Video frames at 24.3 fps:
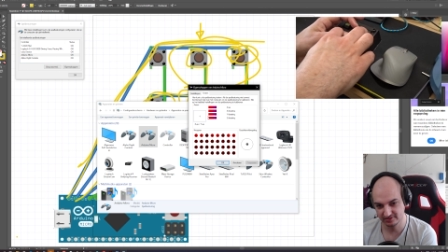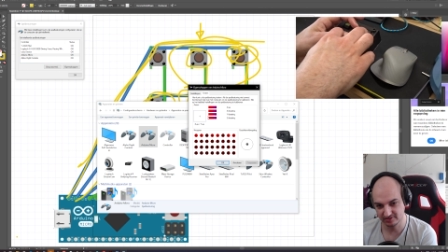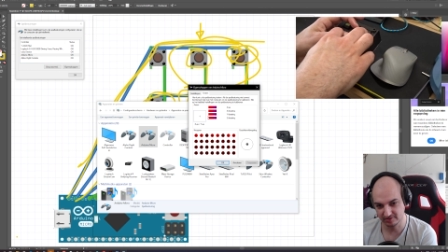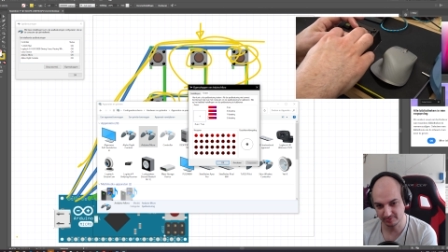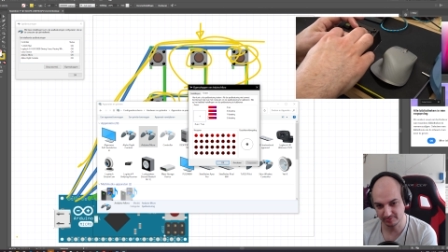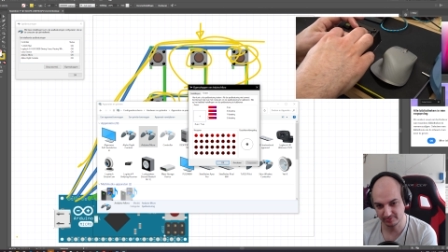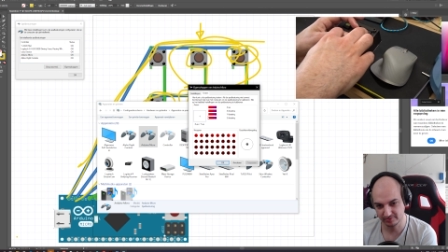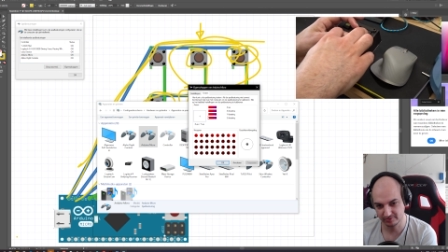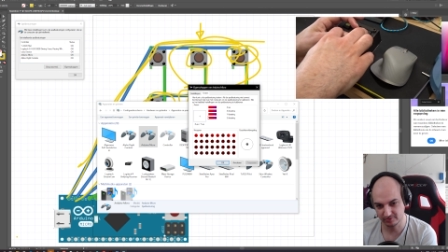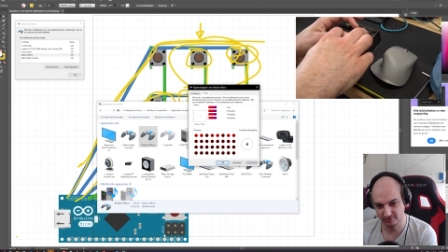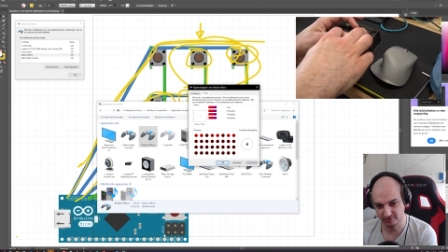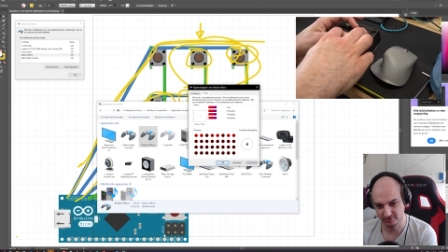
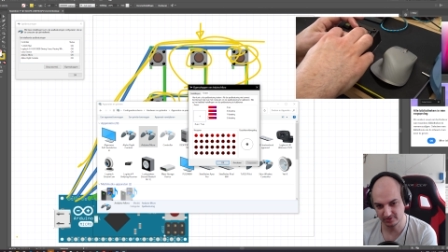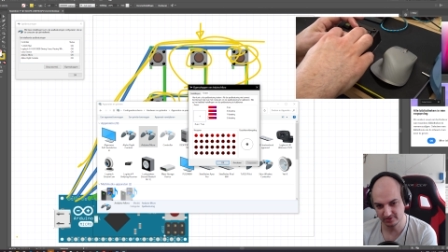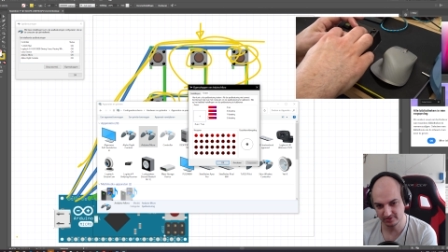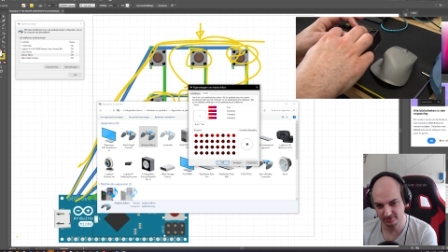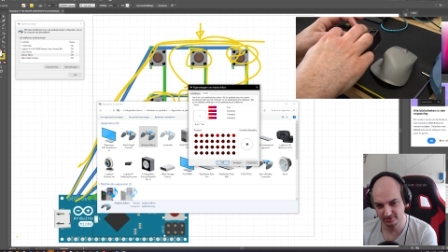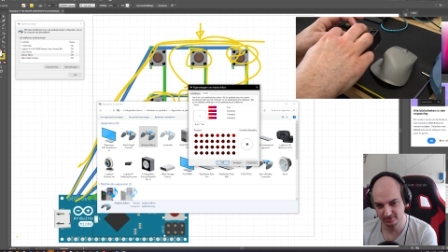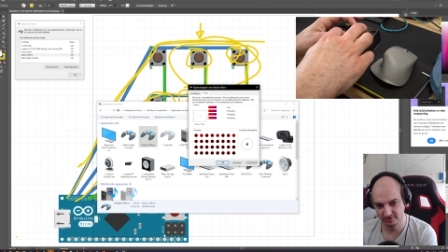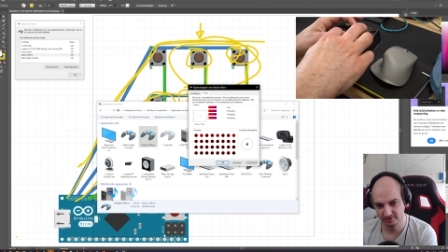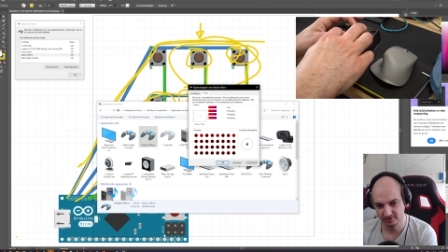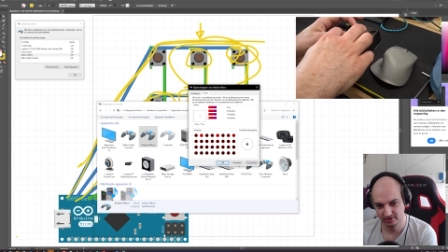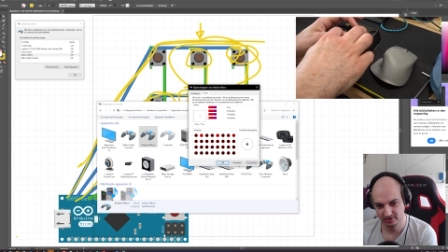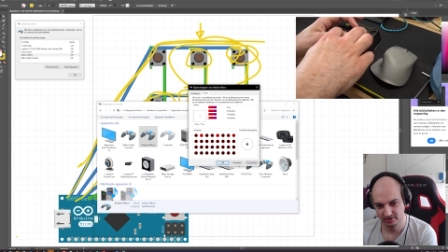top corner,
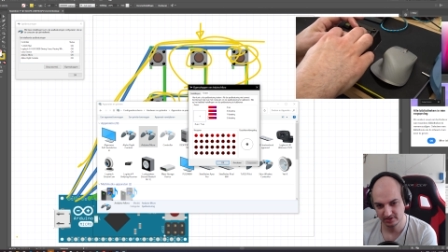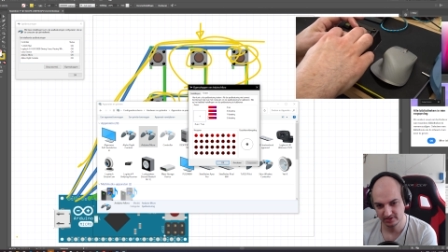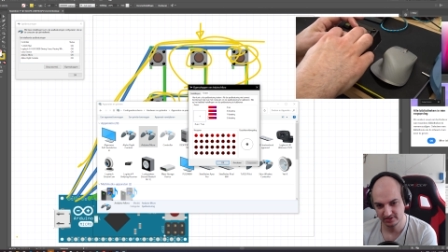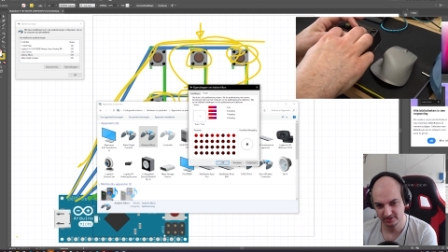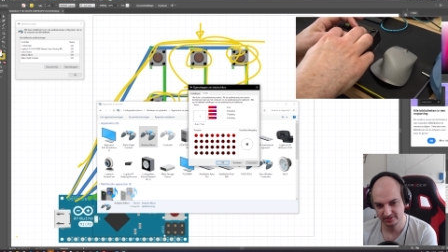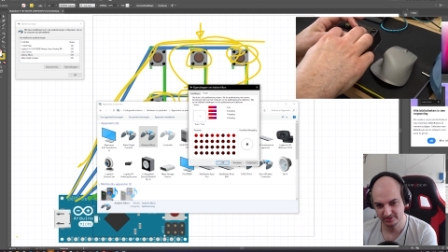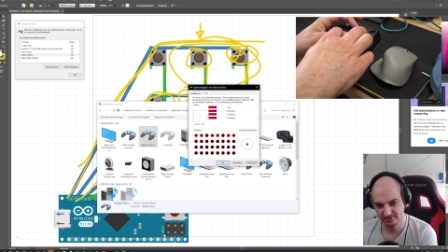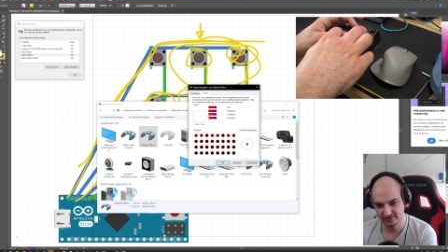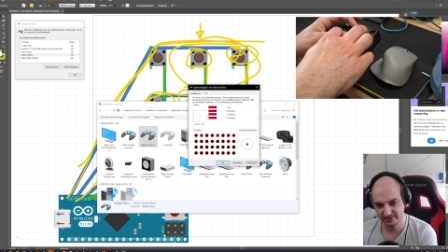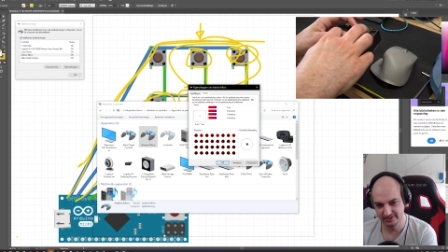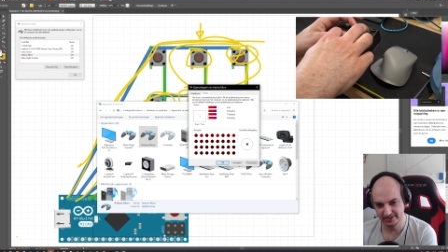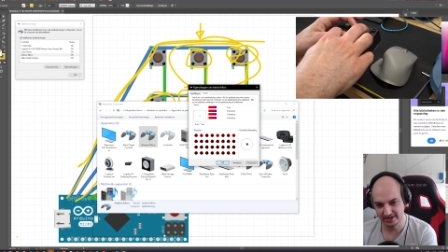
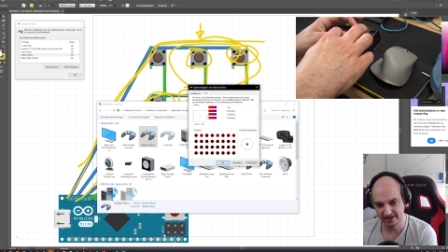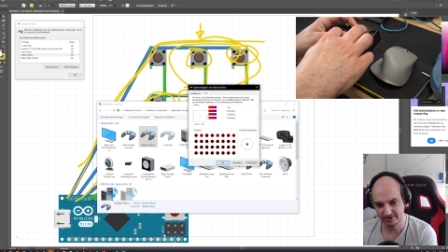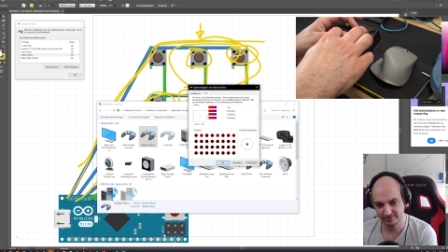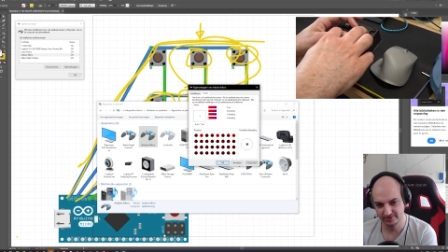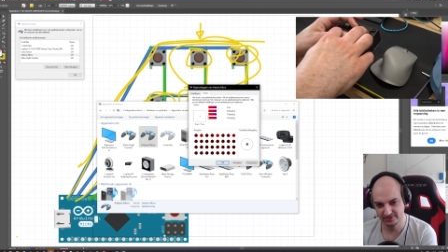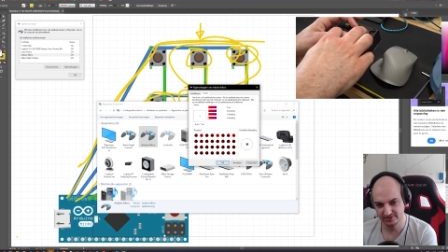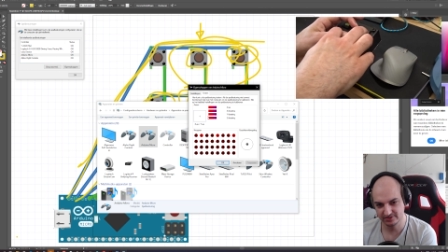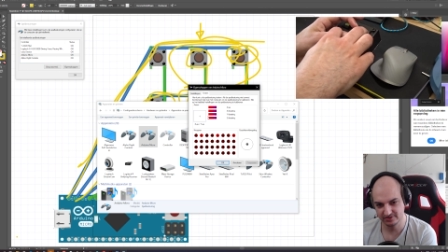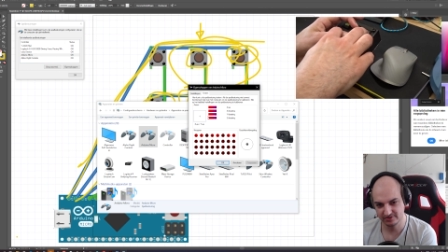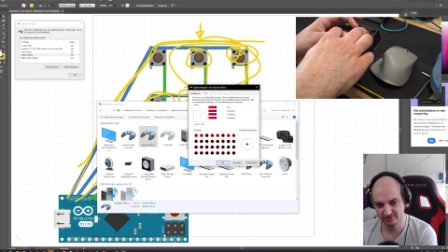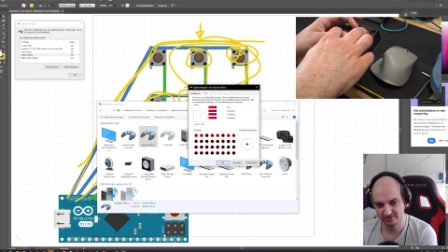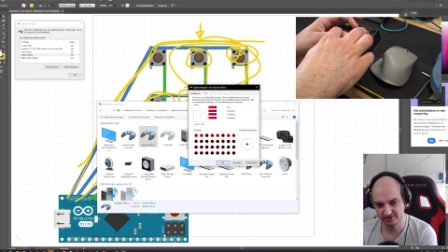see how
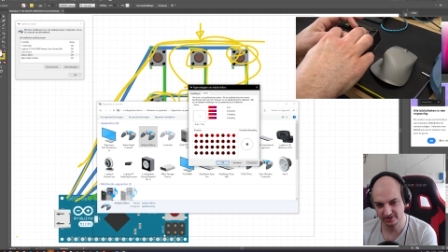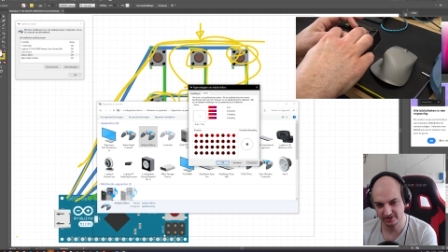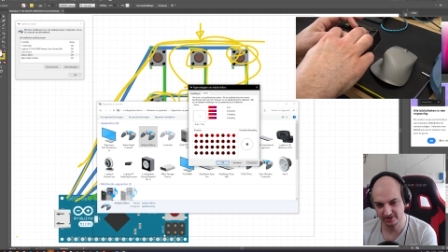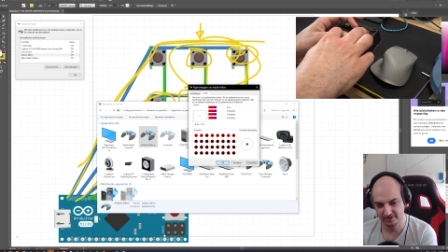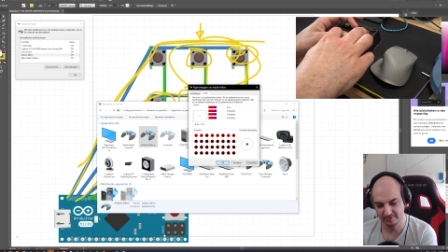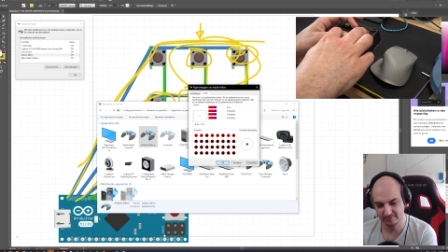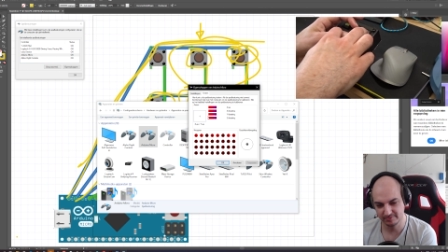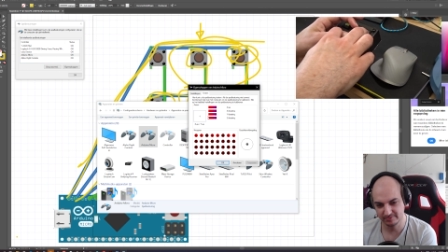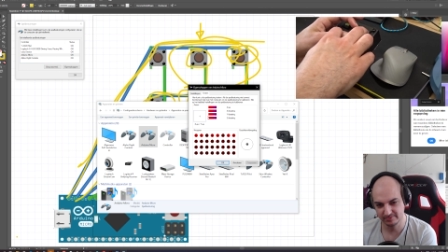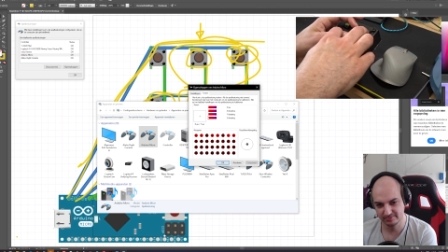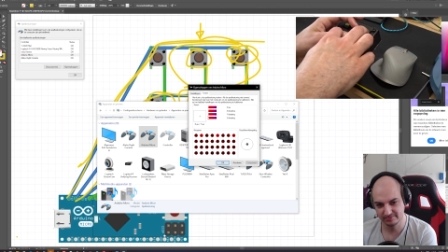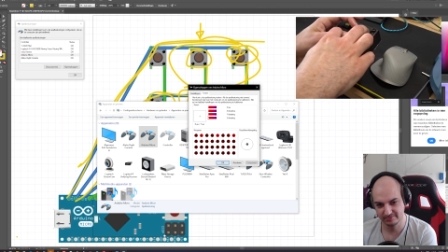it's gonna